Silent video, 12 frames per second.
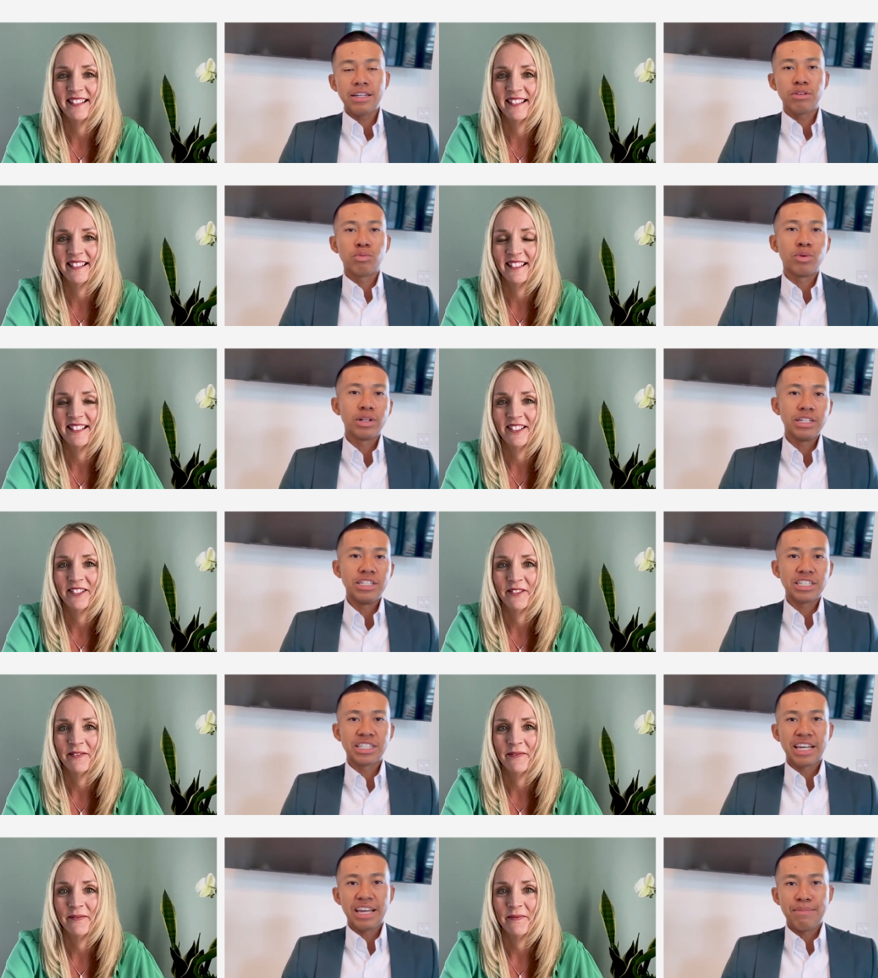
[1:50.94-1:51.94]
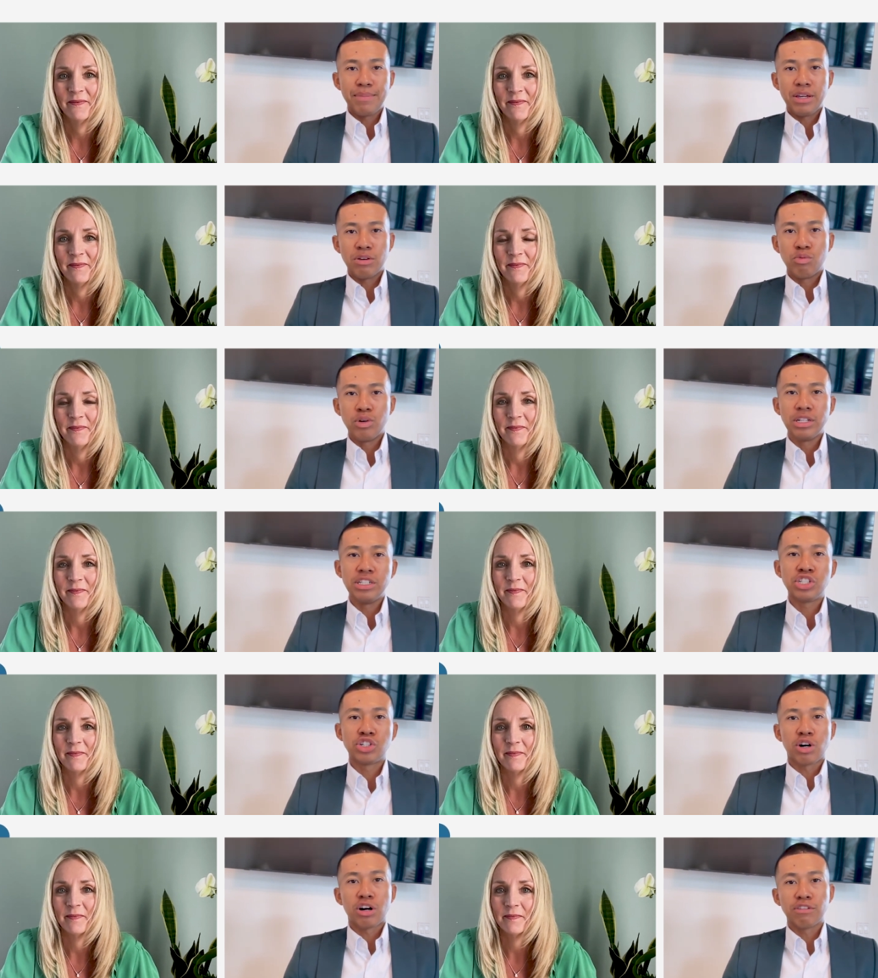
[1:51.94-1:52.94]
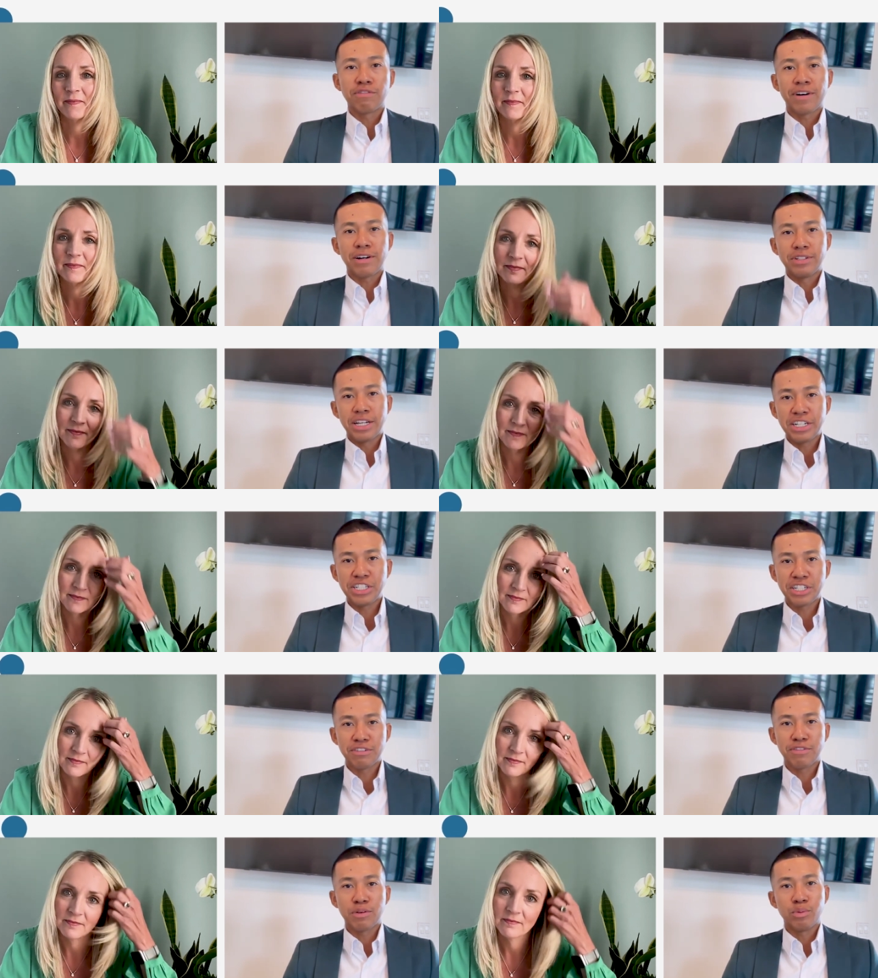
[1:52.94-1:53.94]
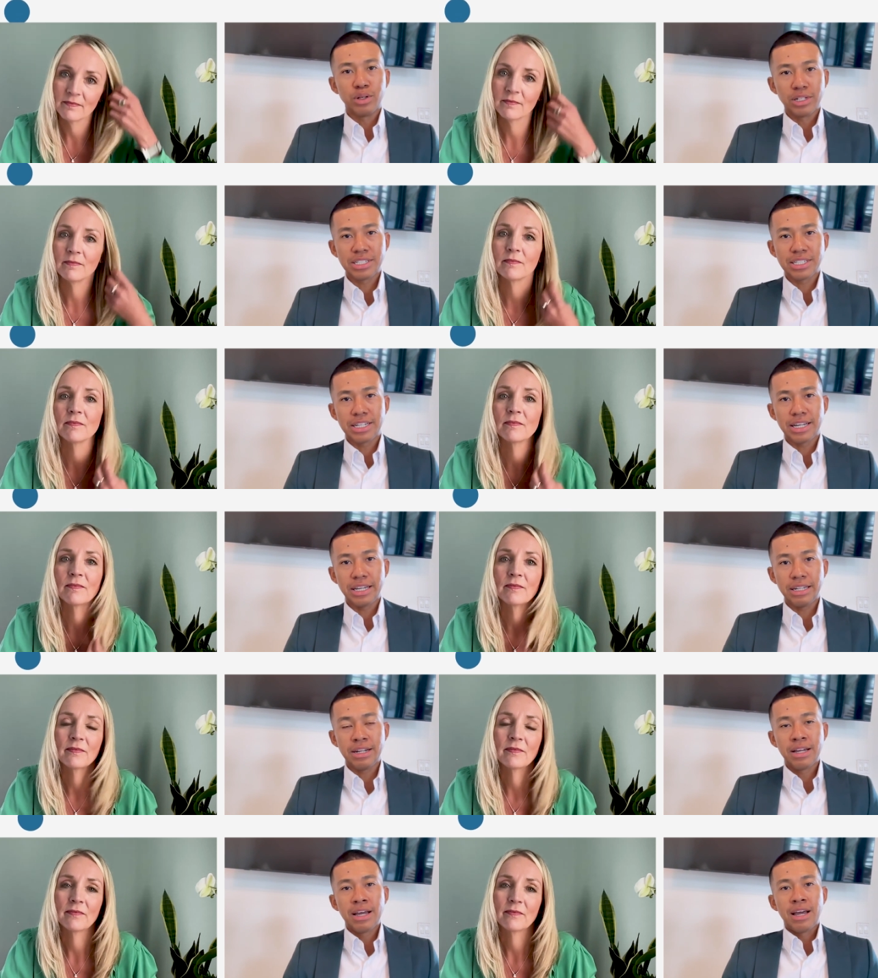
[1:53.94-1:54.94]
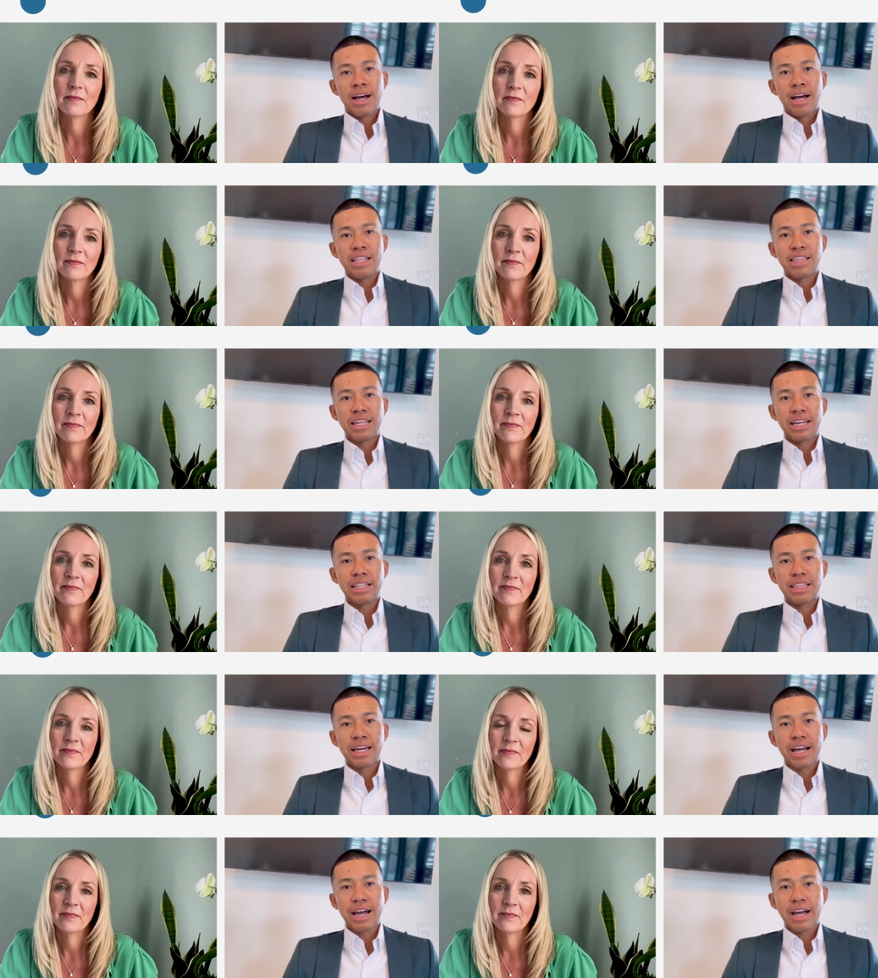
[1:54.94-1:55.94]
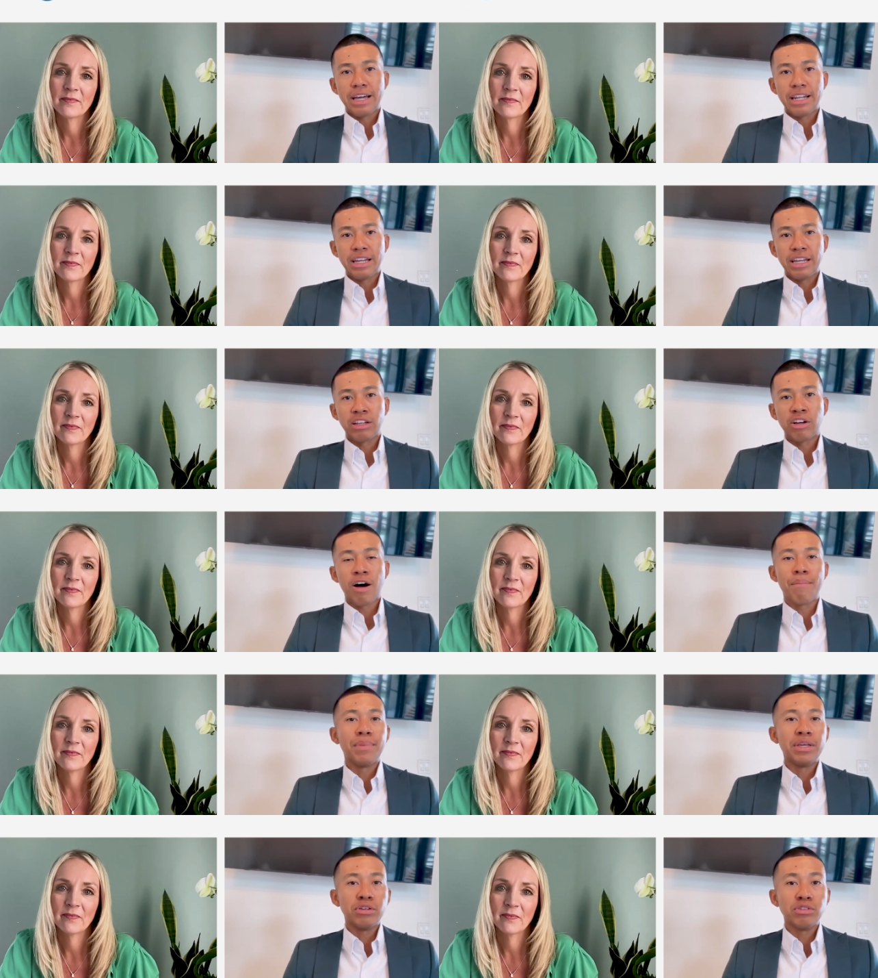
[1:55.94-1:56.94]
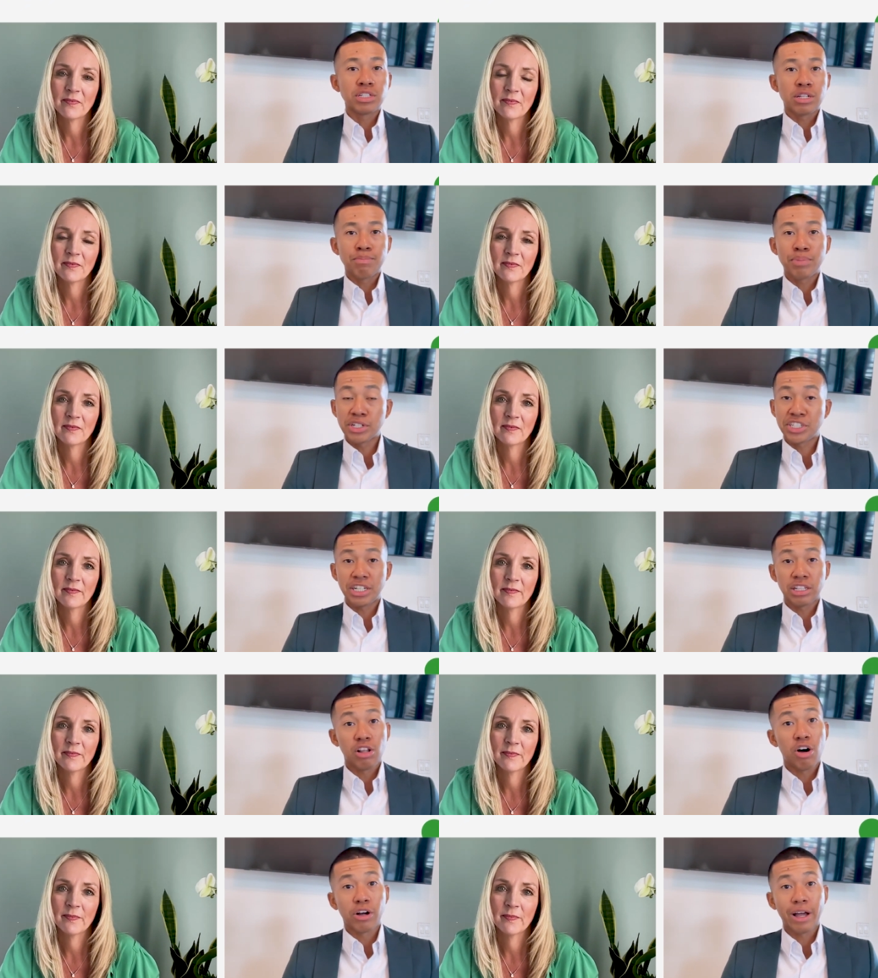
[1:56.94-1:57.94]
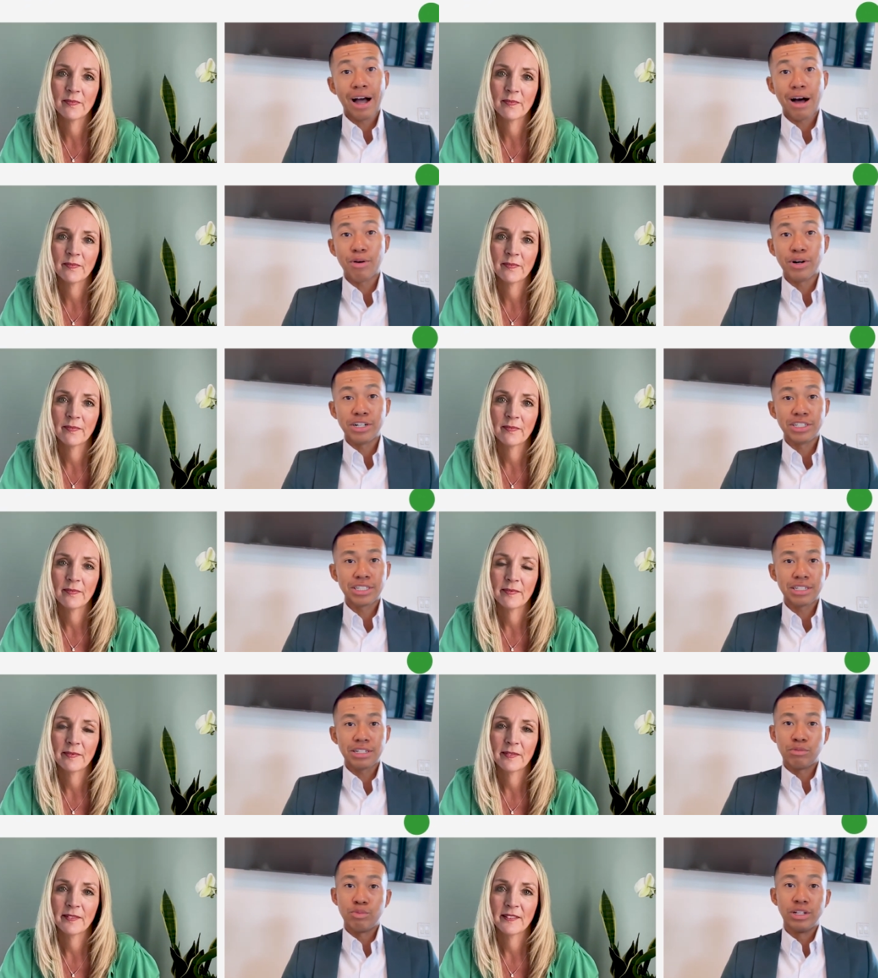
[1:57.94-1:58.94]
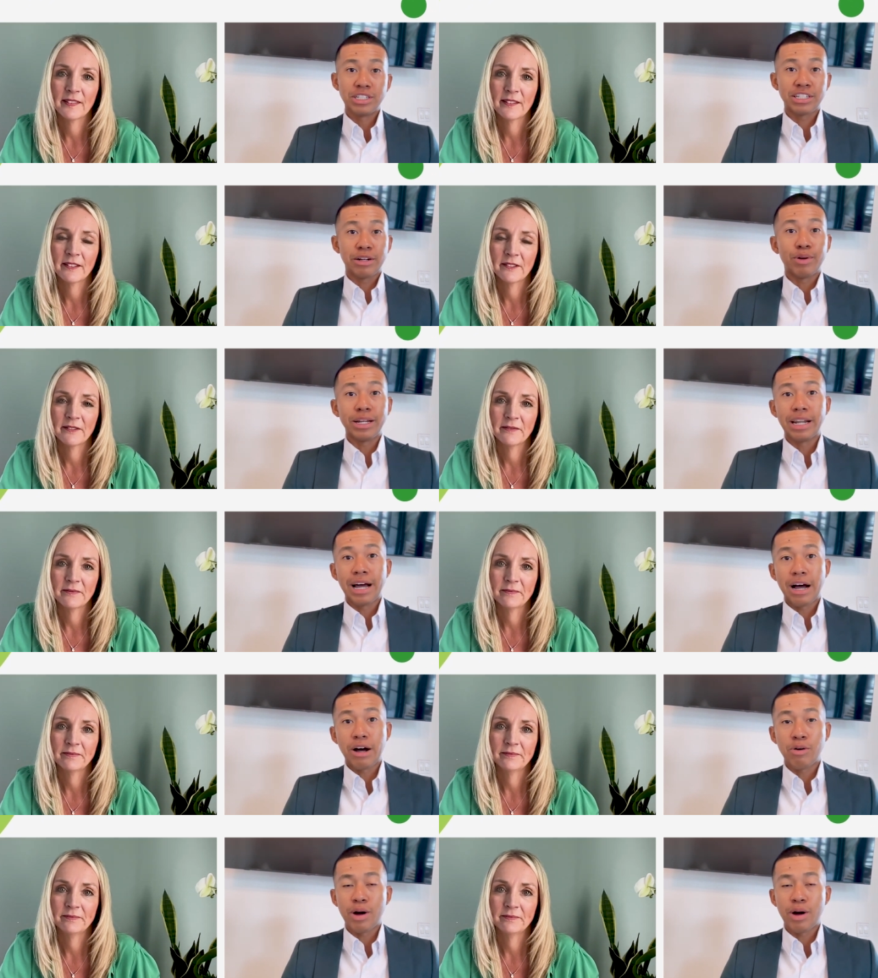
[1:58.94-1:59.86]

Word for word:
Speaker 1: it really just gave me a really strong foundation for real estate I think that it got me used to pushing long hours in real estate right now.